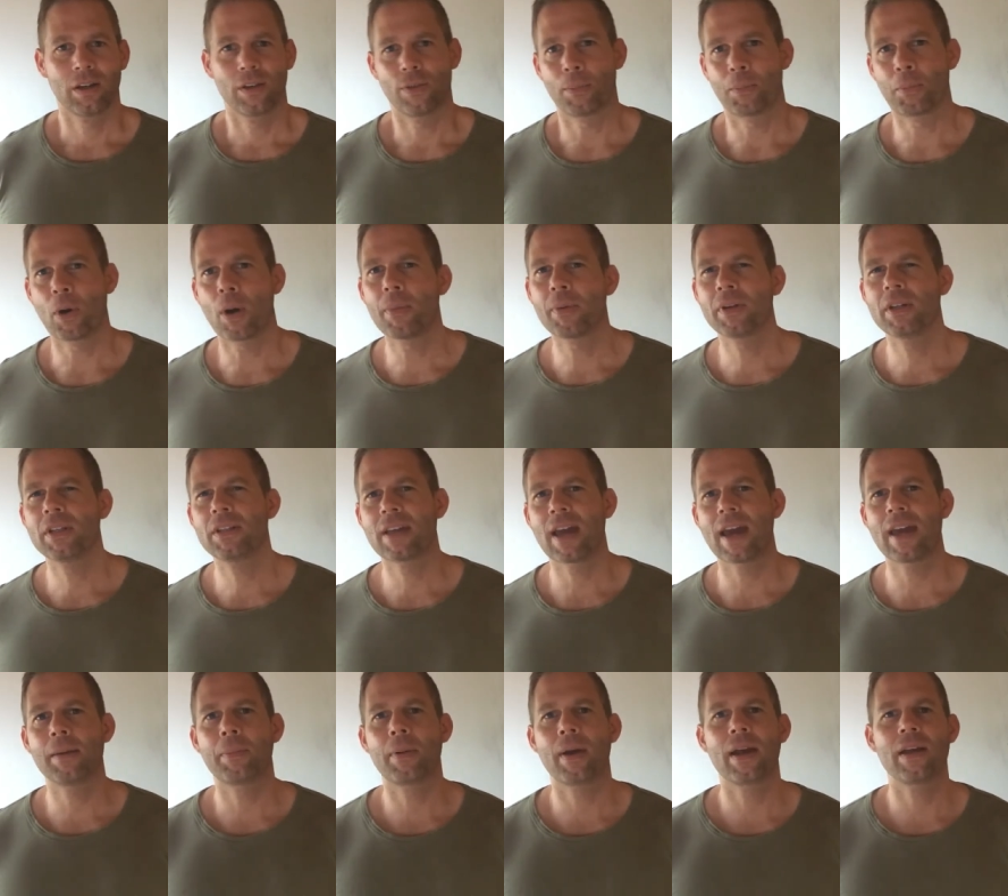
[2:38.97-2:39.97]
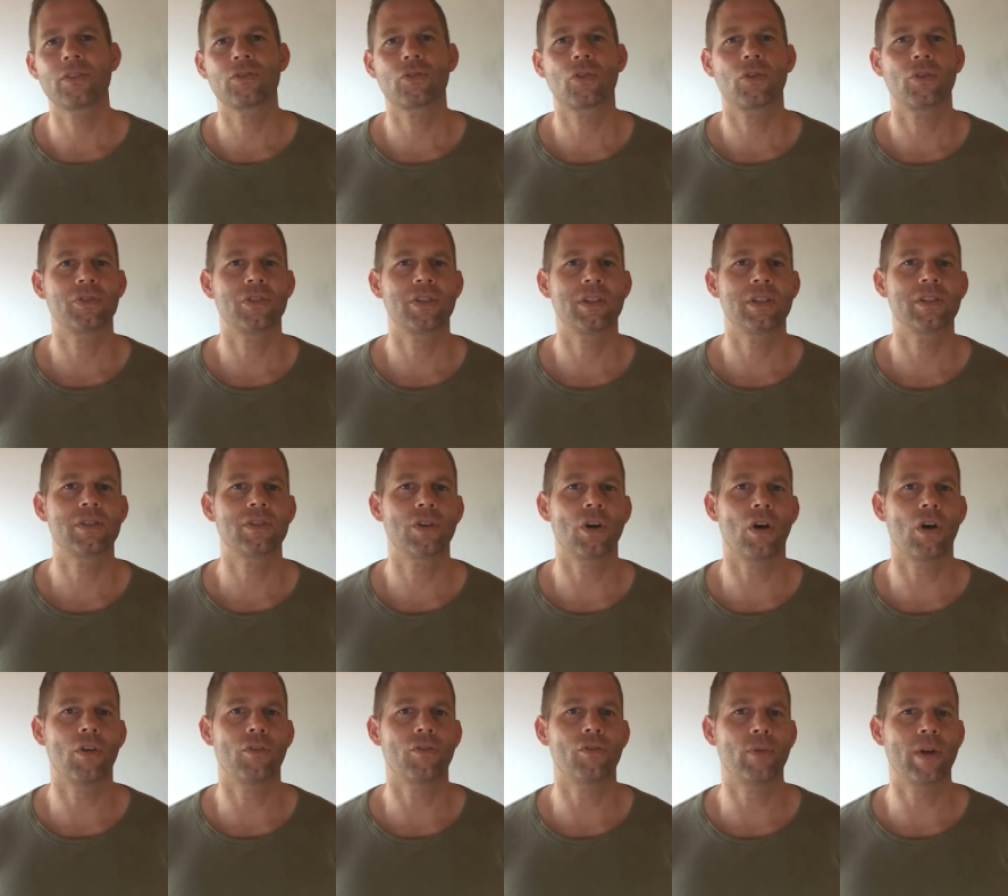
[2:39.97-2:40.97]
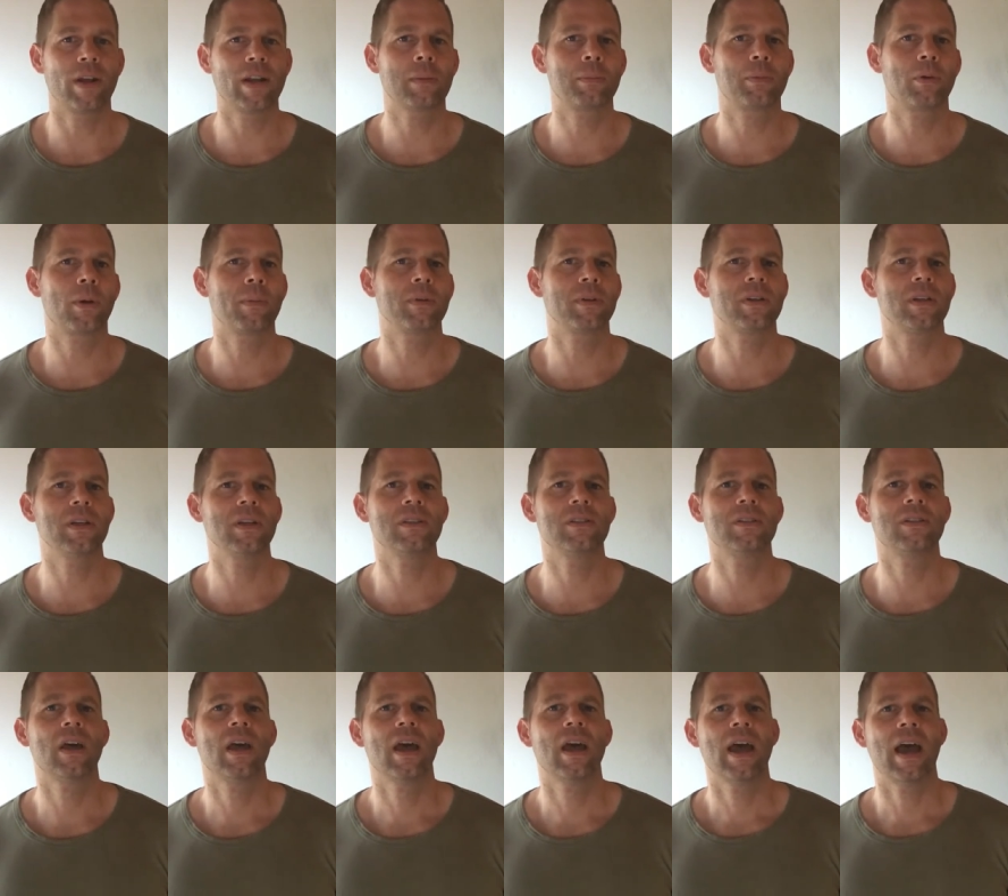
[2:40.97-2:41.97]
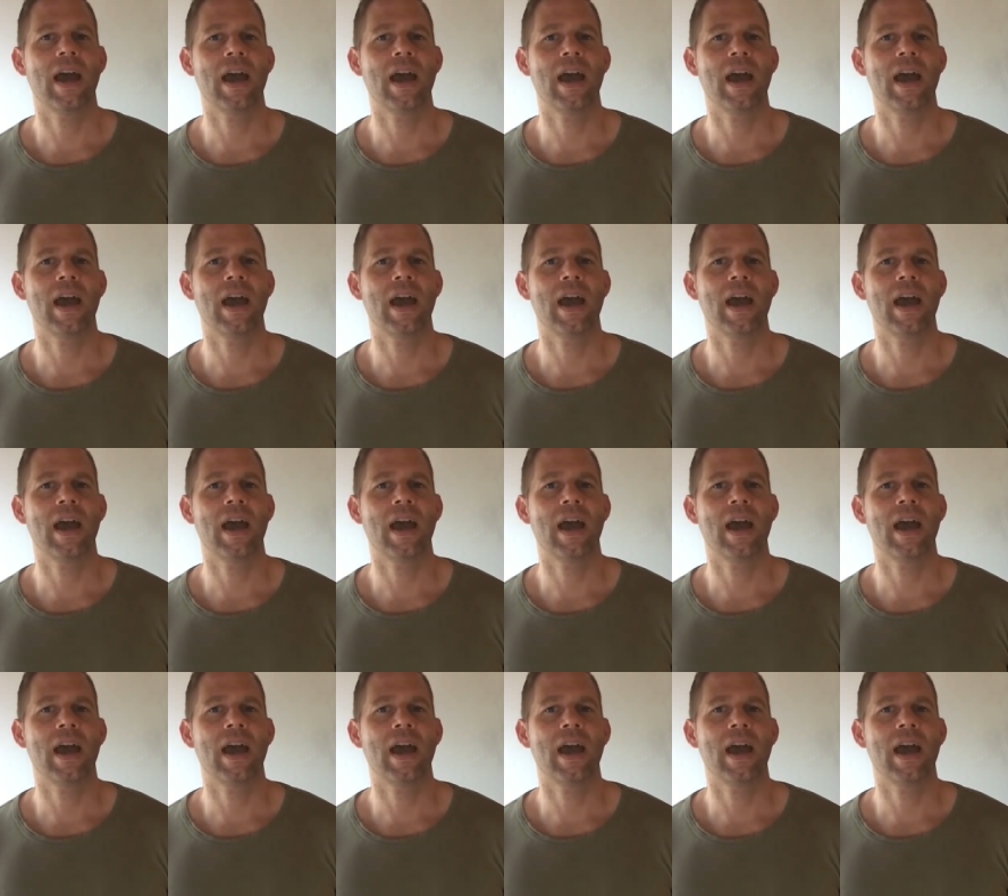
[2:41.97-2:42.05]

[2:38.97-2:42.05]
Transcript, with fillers: The property database consists of rental properties